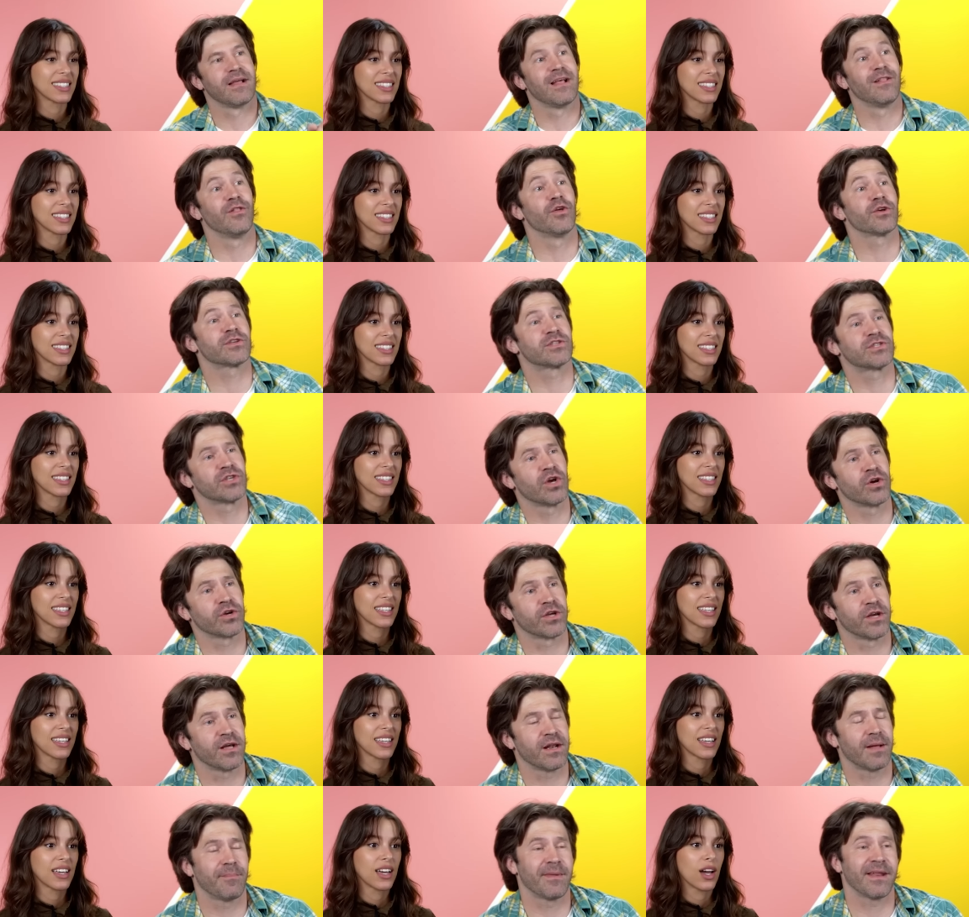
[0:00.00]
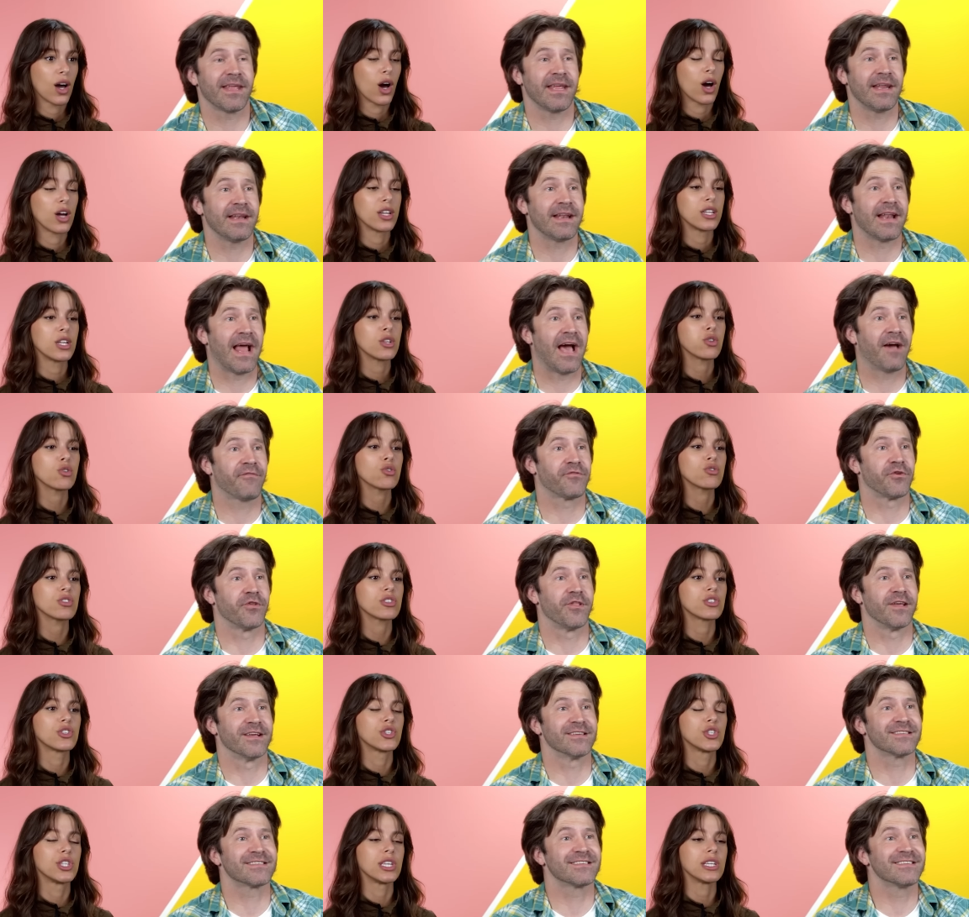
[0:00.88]
Speaker 1: It looks so good. I'm gonna eat
Speaker 2: it after
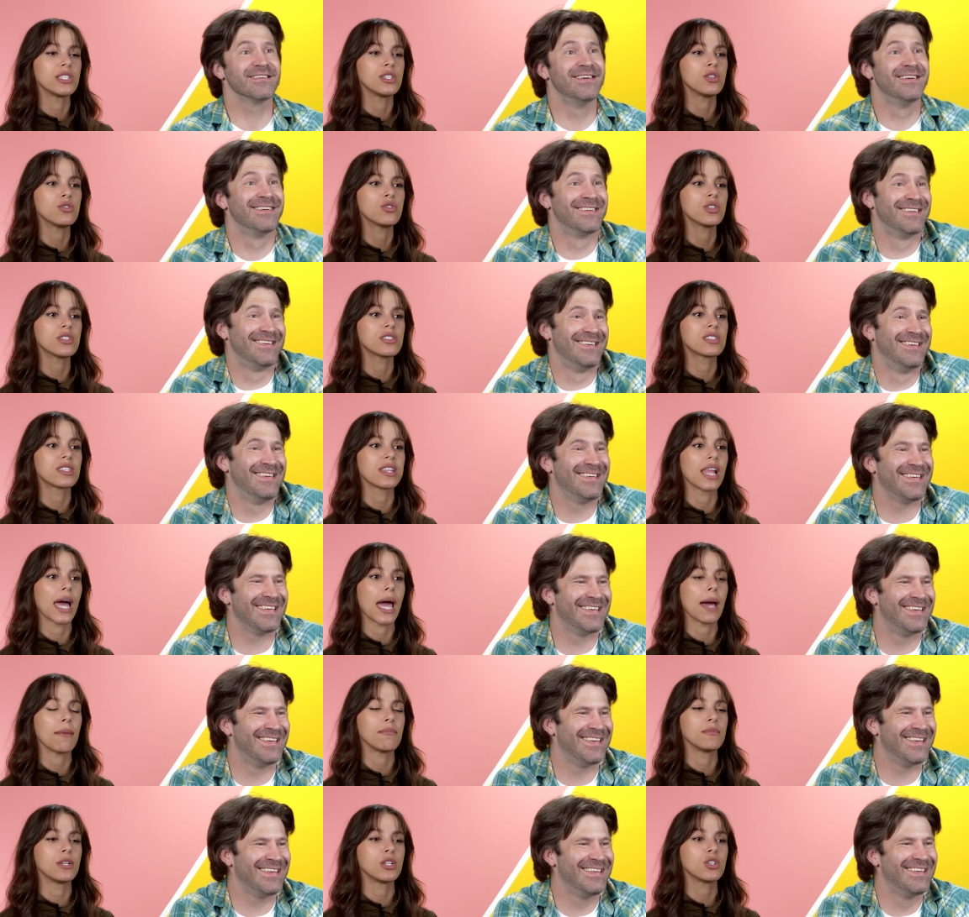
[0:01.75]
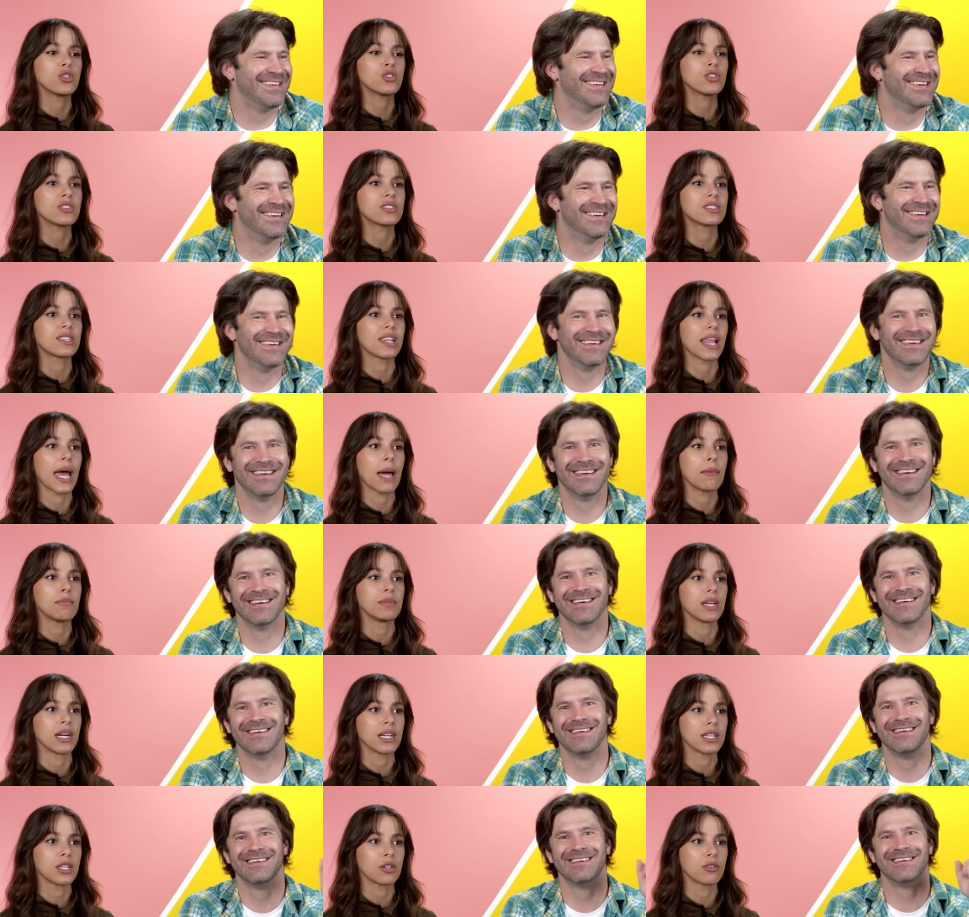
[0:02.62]
this. Did you just slam
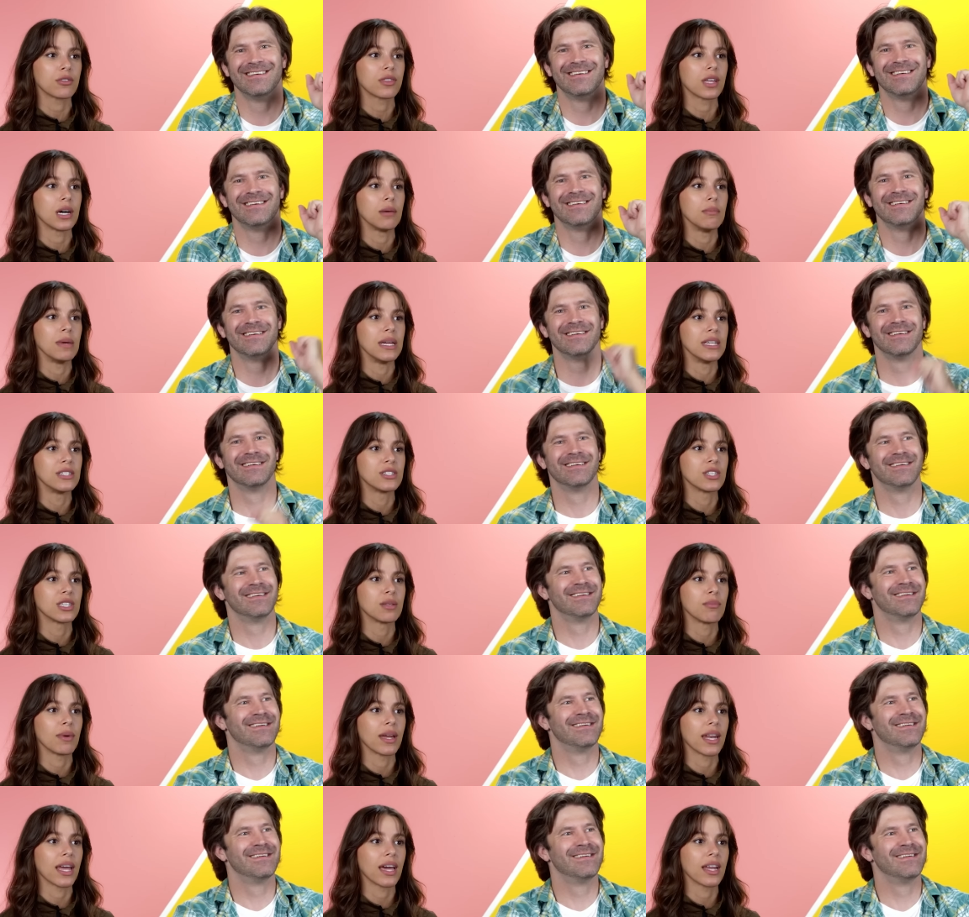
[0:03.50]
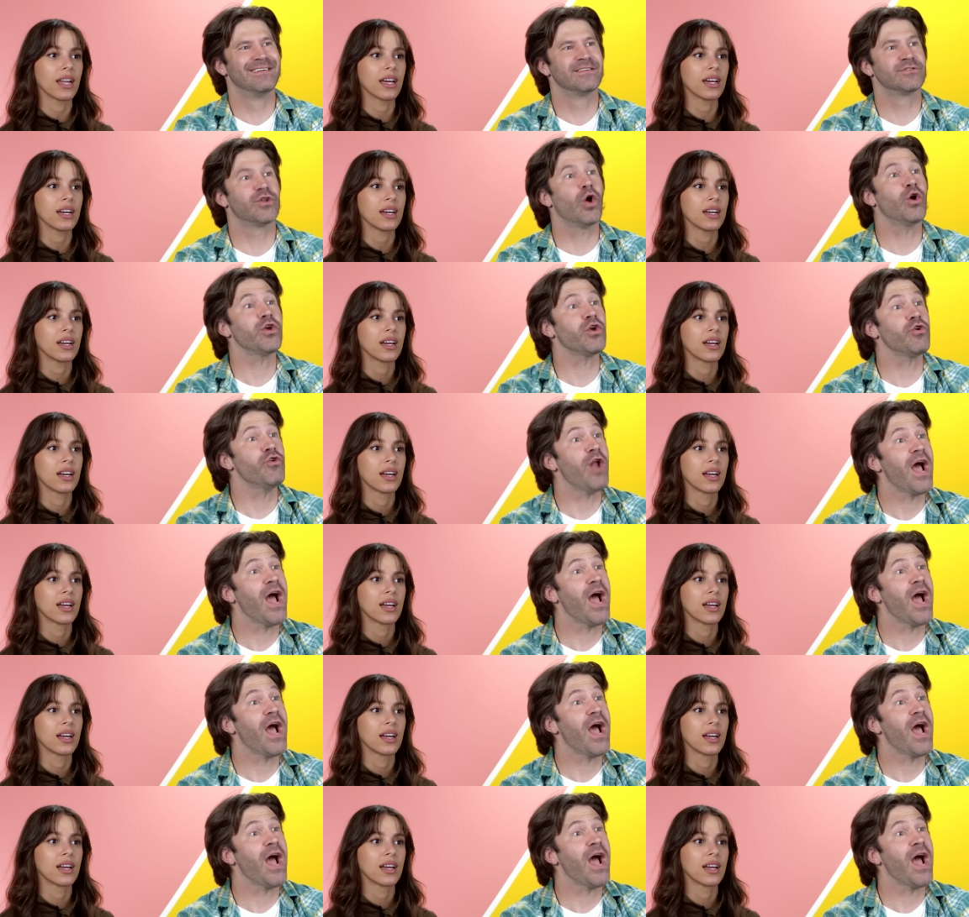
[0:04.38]
dunk your thumb into the banana? No, you're